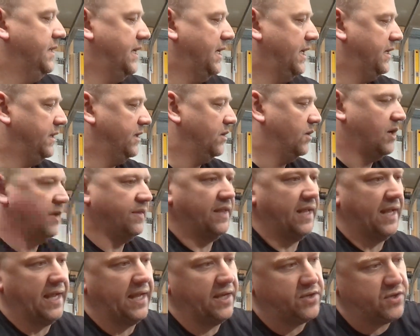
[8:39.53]
then, you know, on
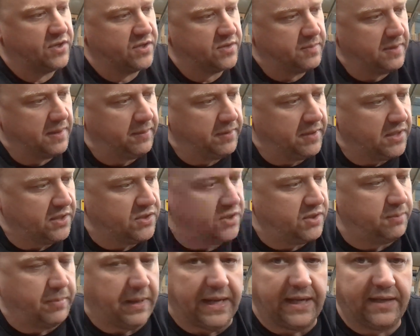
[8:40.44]
the edges, maybe because
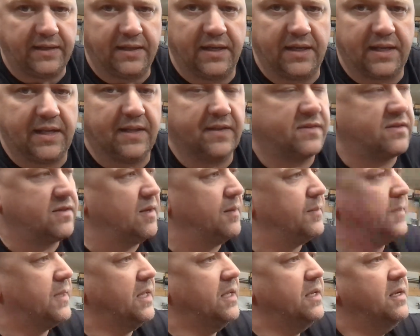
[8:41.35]
you banged it against
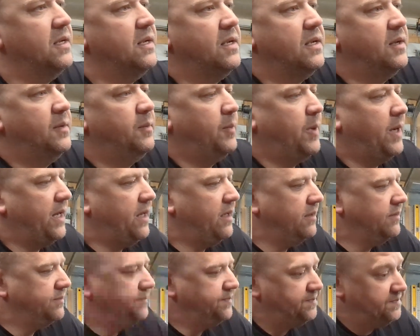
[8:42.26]
something. But,